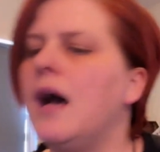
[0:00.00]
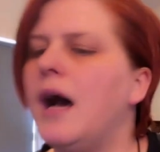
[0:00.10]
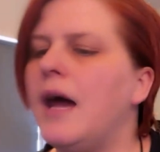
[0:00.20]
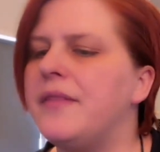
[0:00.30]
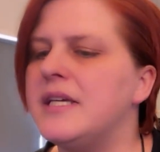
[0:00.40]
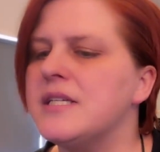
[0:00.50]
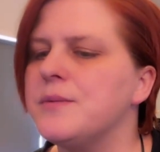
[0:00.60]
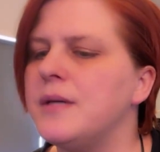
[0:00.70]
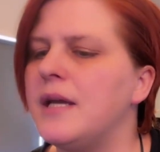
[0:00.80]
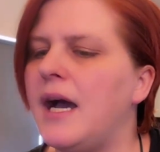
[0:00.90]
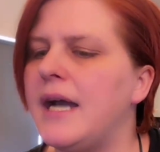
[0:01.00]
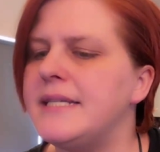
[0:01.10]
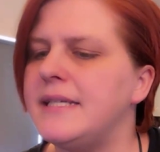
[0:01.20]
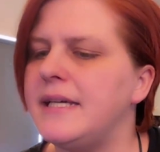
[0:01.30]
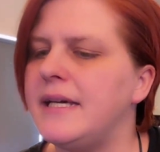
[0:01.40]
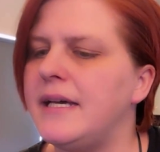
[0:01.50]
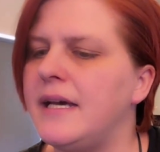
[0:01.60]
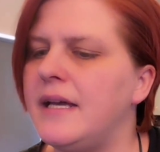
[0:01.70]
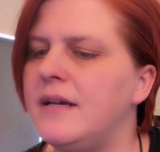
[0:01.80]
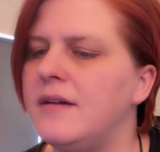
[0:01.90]
This one I
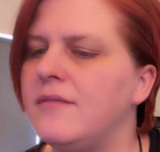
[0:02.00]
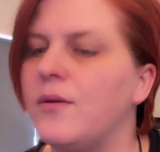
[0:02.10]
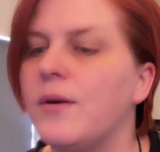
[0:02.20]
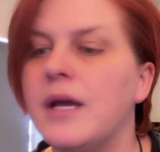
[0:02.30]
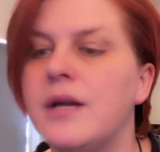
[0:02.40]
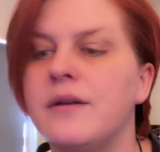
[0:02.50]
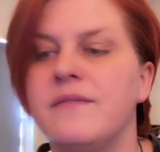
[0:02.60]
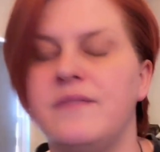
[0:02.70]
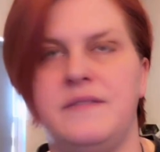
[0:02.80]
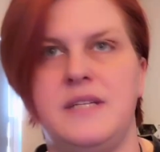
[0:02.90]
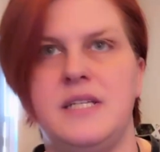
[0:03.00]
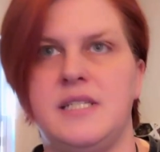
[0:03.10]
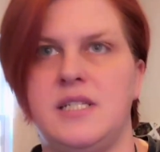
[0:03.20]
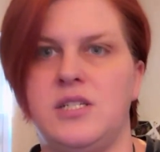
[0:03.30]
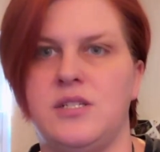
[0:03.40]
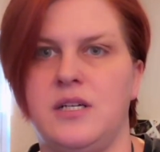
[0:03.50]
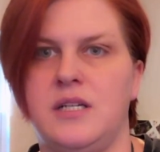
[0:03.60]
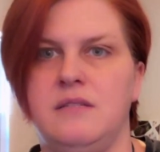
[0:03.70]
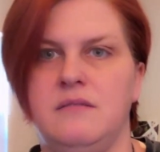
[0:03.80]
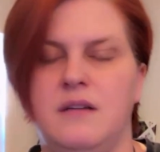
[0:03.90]
did 450 stitches
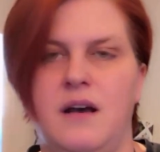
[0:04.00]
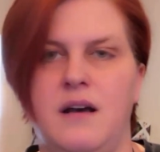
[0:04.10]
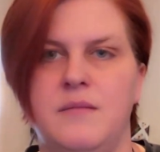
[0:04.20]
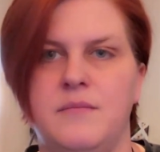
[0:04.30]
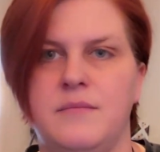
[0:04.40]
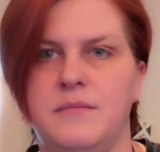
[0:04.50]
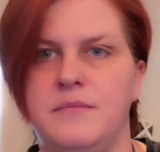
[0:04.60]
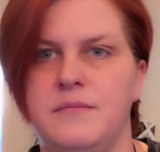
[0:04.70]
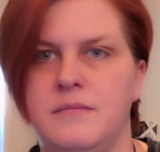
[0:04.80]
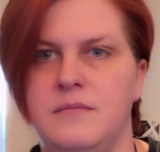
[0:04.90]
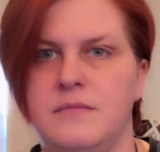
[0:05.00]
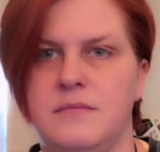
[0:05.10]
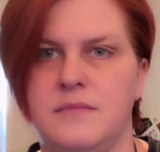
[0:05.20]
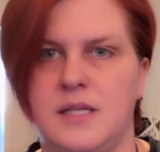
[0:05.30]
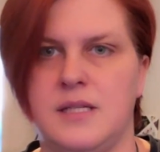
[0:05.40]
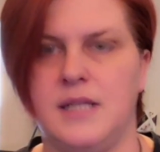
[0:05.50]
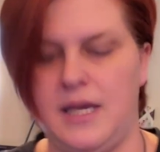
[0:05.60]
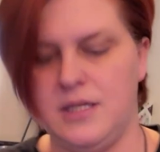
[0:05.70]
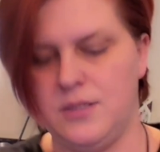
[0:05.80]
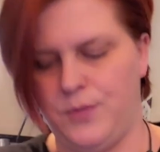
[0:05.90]
on since
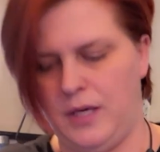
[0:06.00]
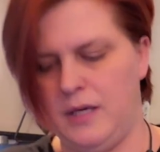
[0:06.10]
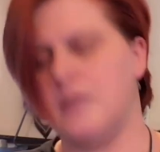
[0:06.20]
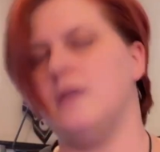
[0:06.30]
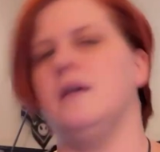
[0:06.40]
last week.